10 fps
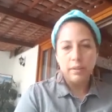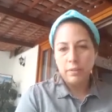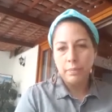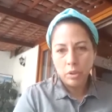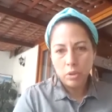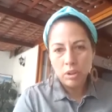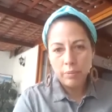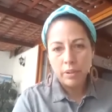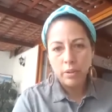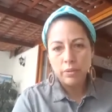not only
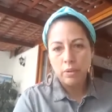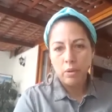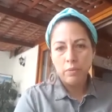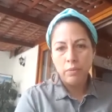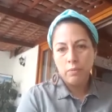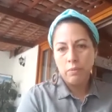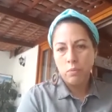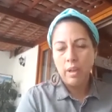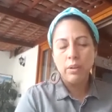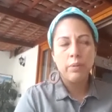because of
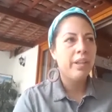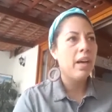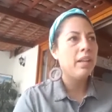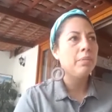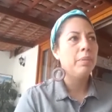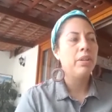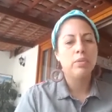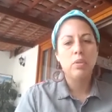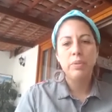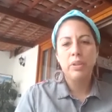that, but
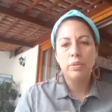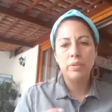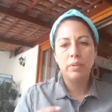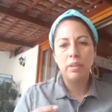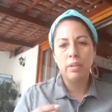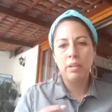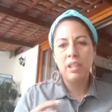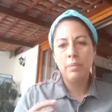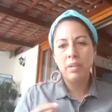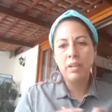also because
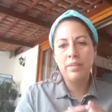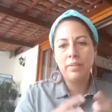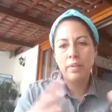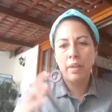Lima is a